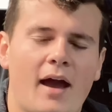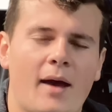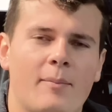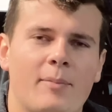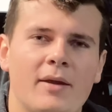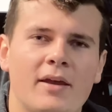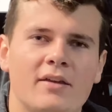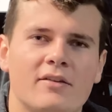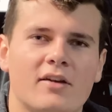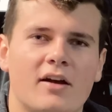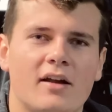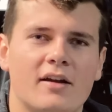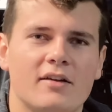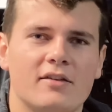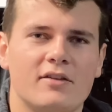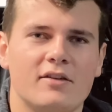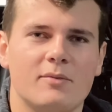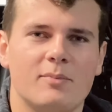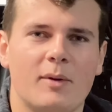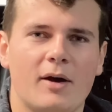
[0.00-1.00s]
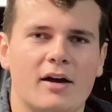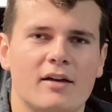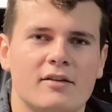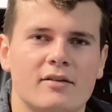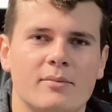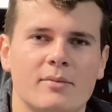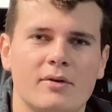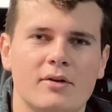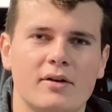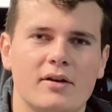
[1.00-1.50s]
be as honest as
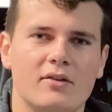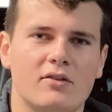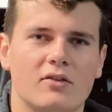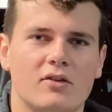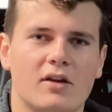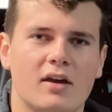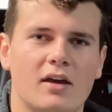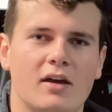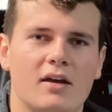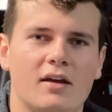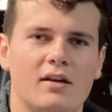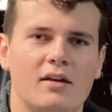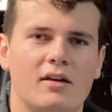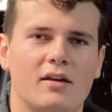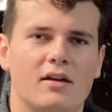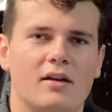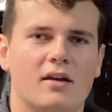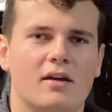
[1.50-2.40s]
possible as you can.